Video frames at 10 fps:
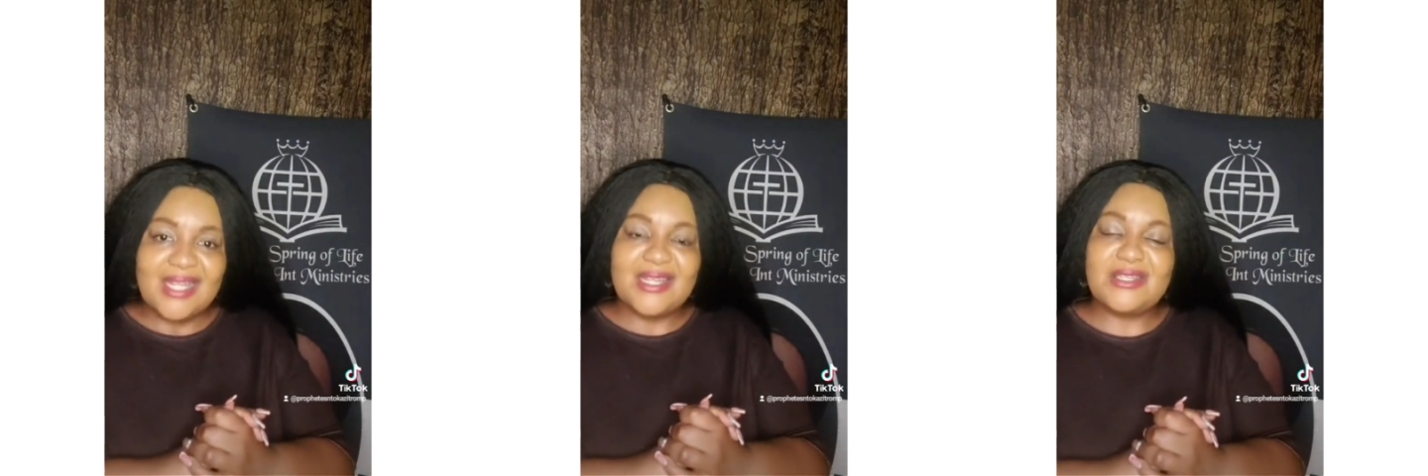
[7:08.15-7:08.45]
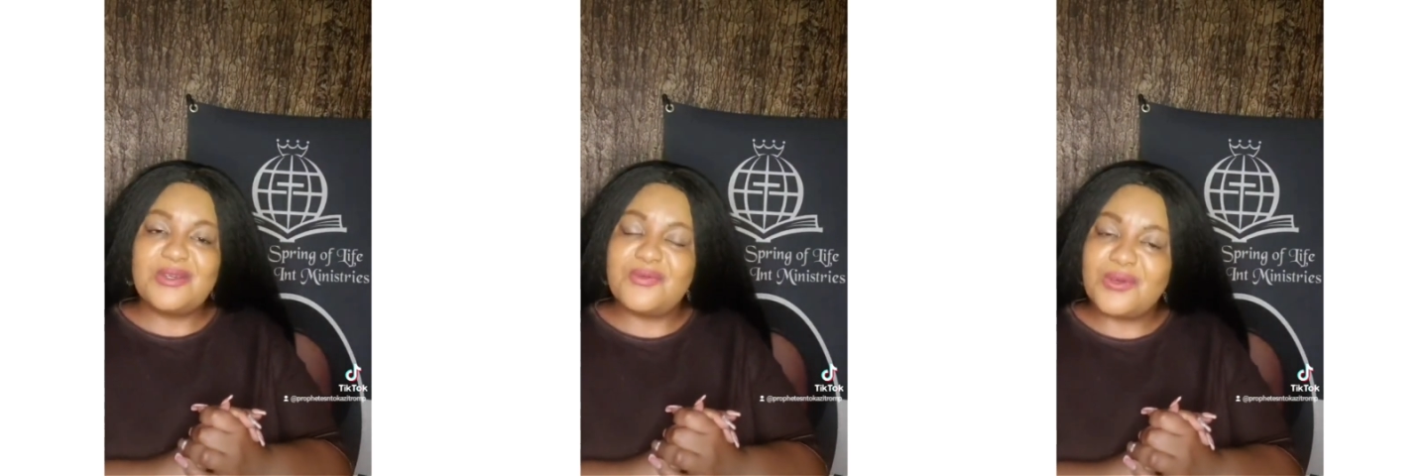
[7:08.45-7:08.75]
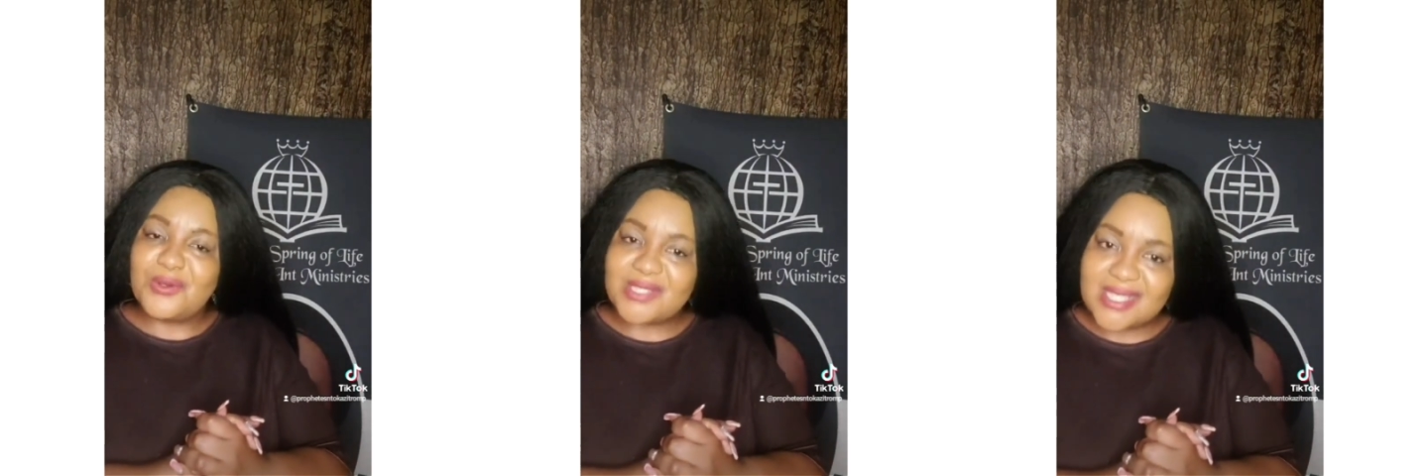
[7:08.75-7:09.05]
Thank you for
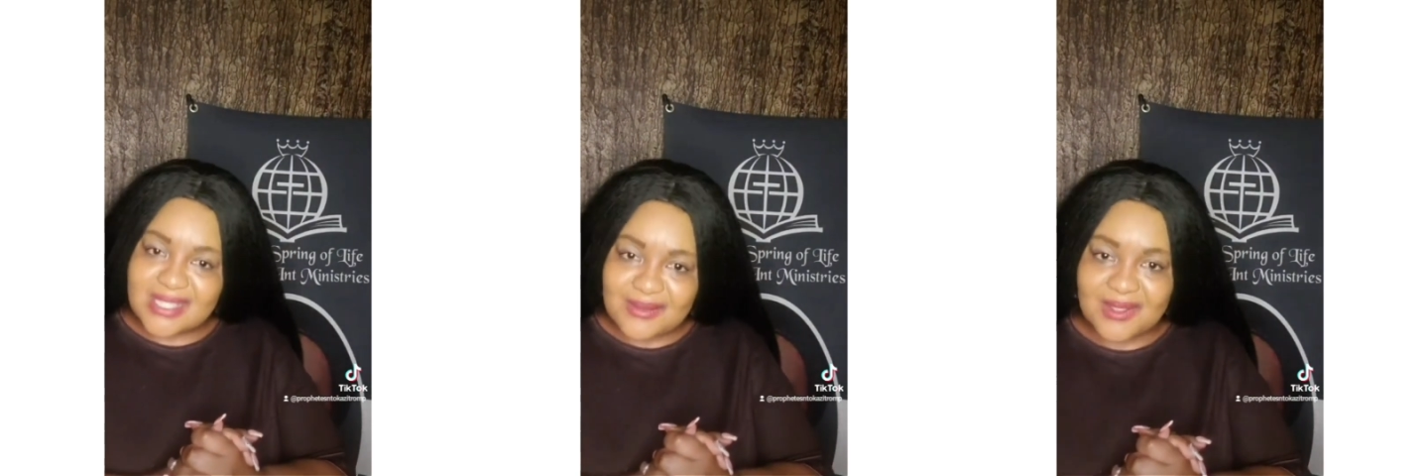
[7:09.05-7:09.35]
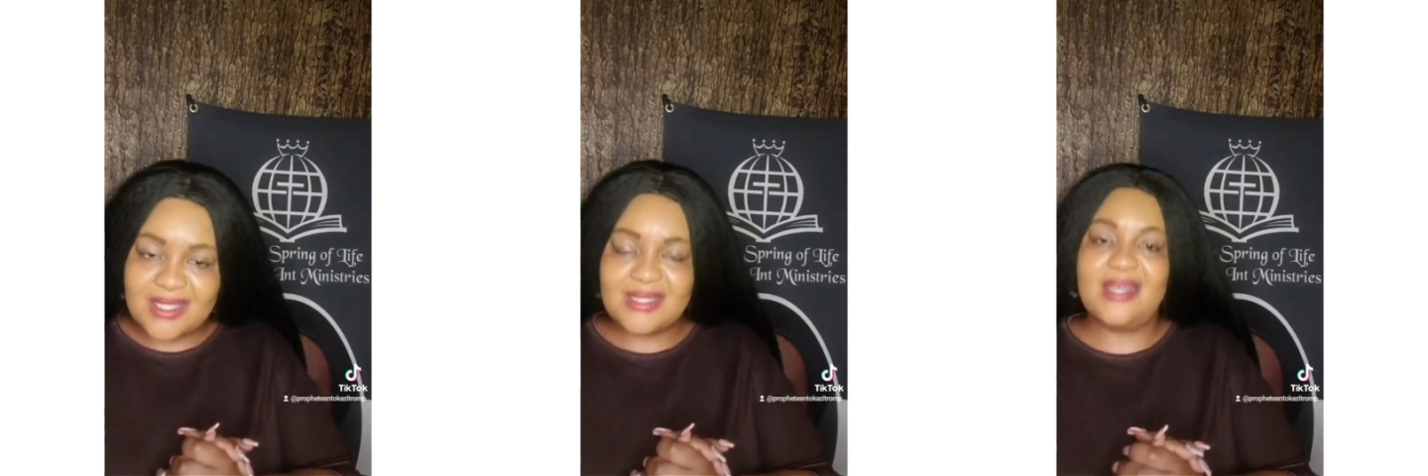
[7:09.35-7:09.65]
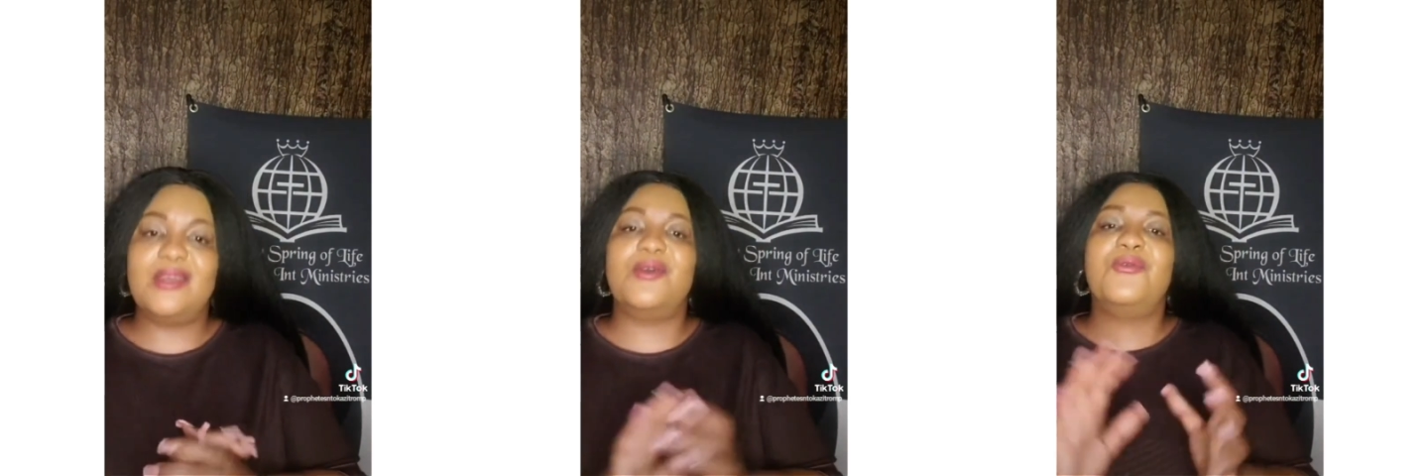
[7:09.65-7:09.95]
your testimonies.
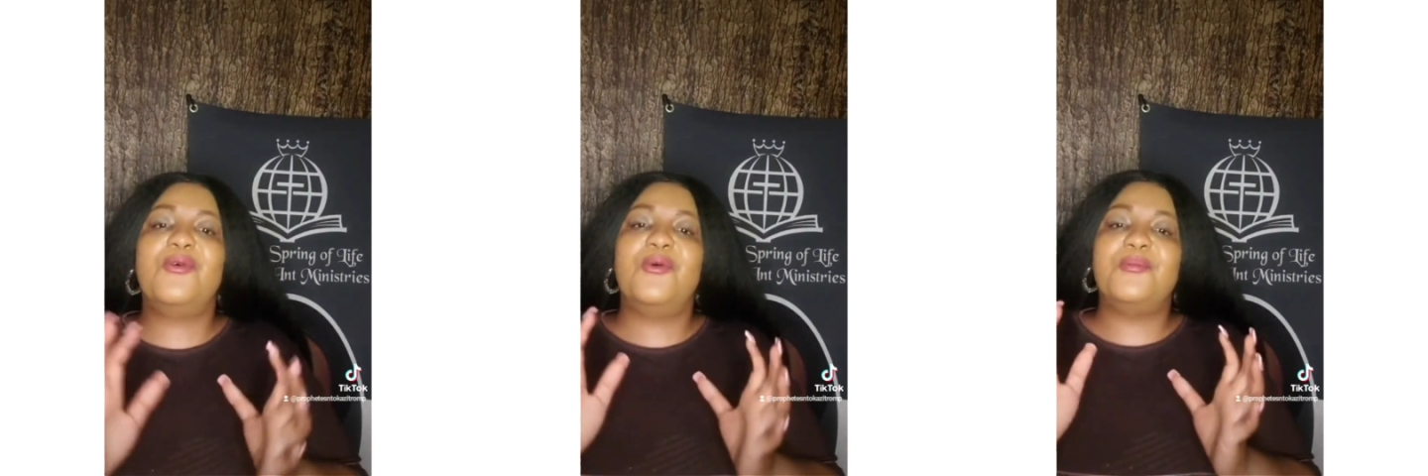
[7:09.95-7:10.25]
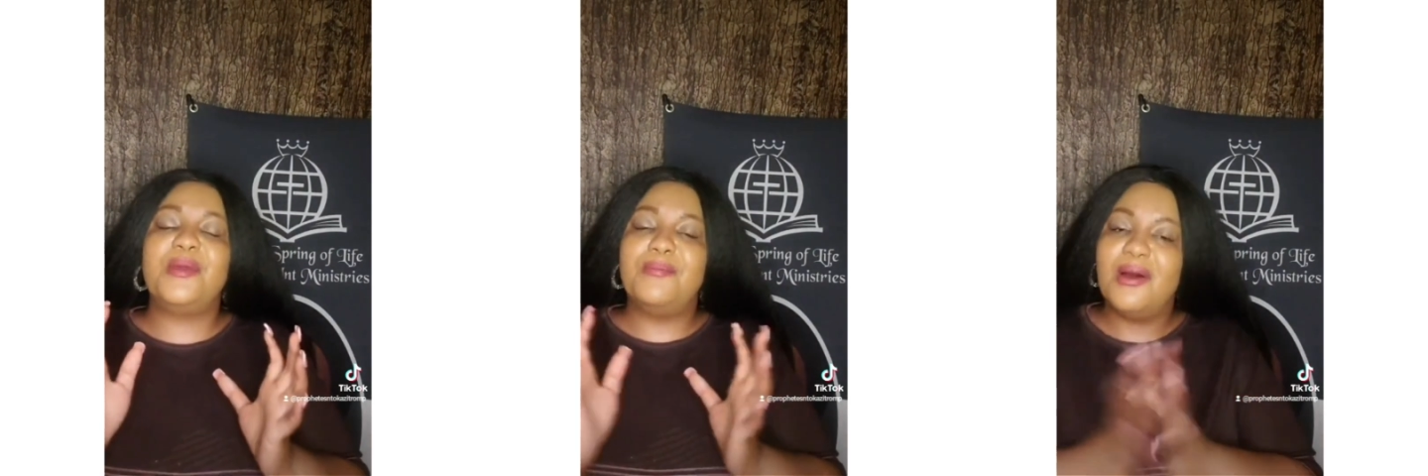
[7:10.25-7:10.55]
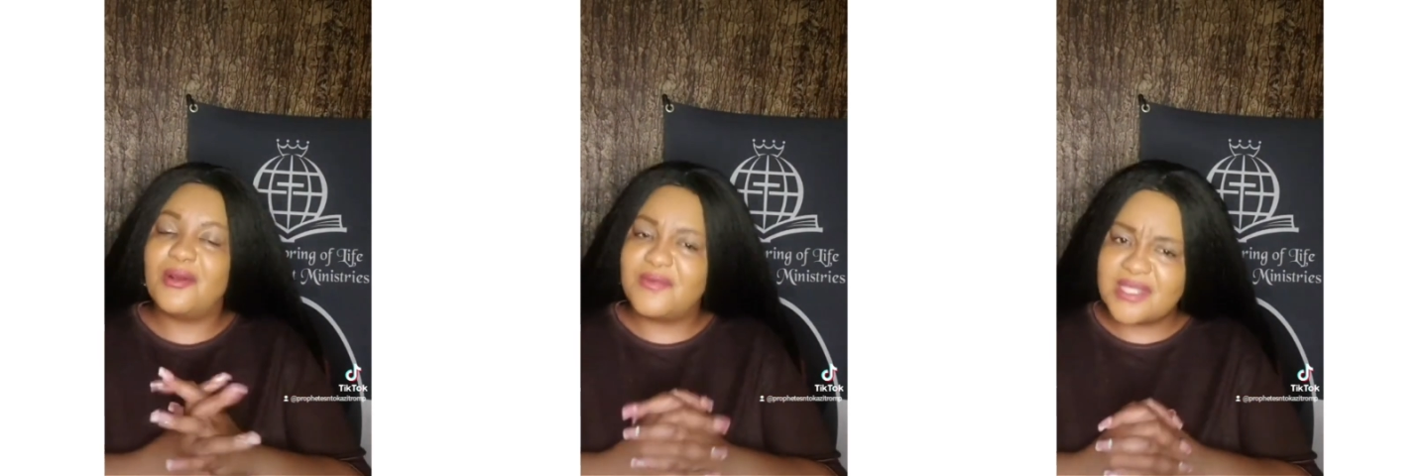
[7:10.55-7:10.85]
Thank you for being
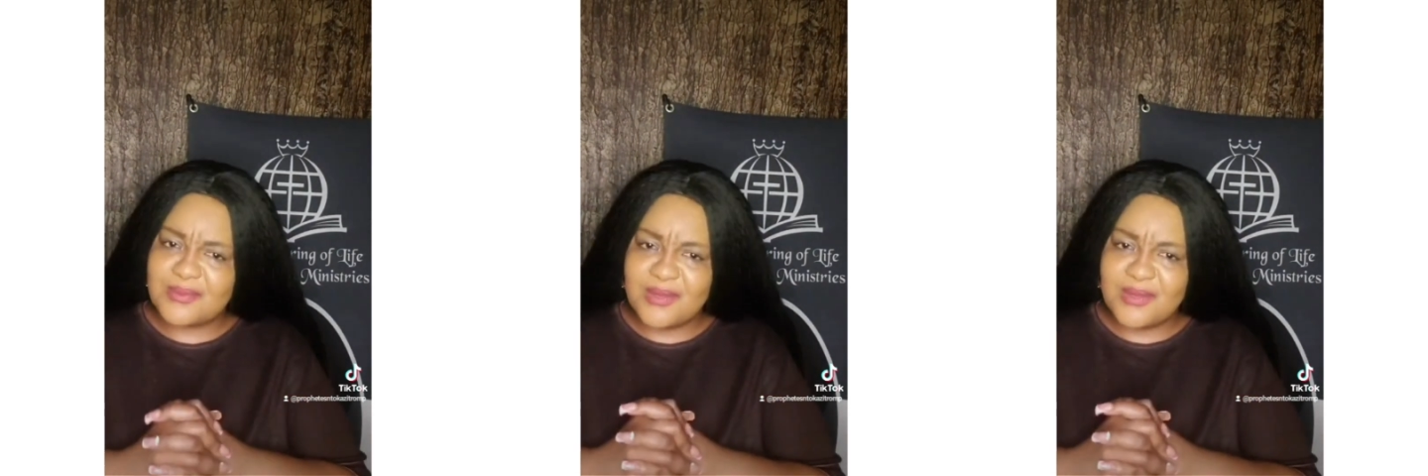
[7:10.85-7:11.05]
part of this